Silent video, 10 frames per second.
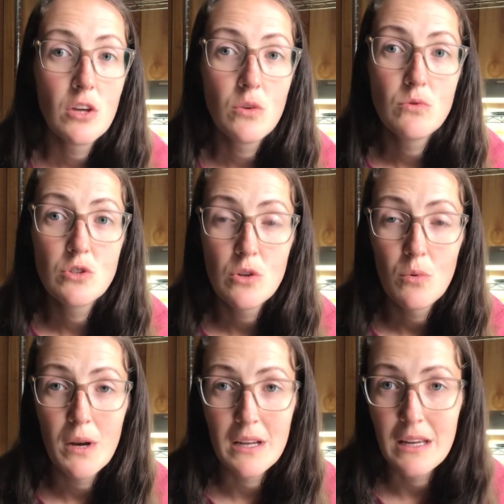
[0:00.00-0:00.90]
You do
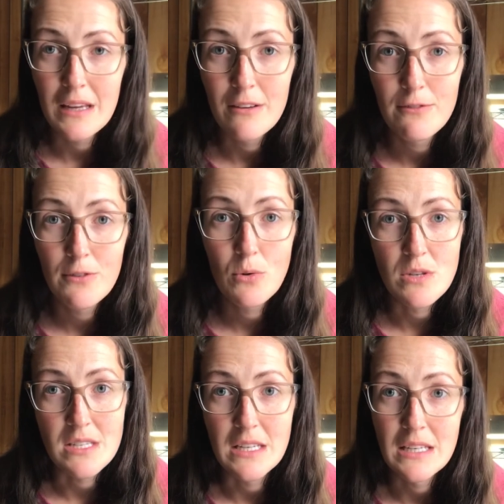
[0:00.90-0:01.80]
want to give your
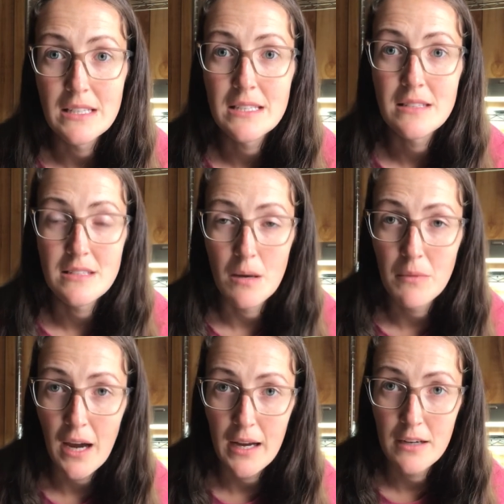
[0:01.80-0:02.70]
seeds some
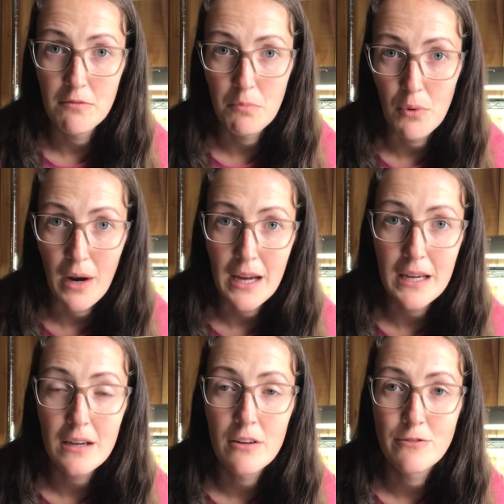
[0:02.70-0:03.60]
kind of
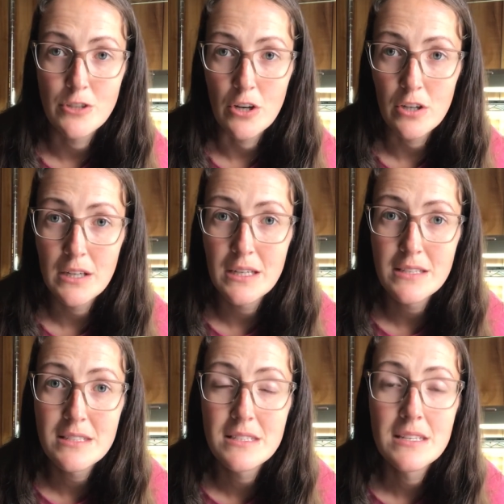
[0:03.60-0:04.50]
break of
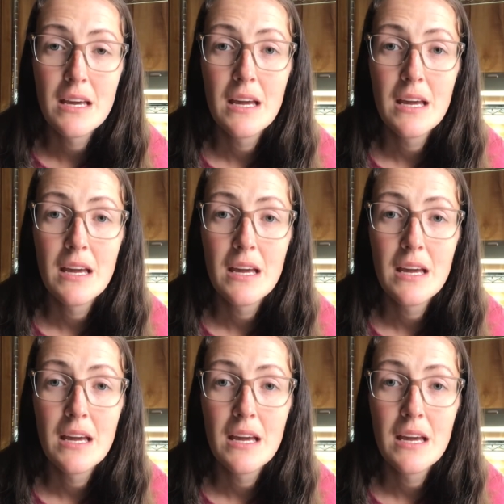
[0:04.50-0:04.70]
darkness,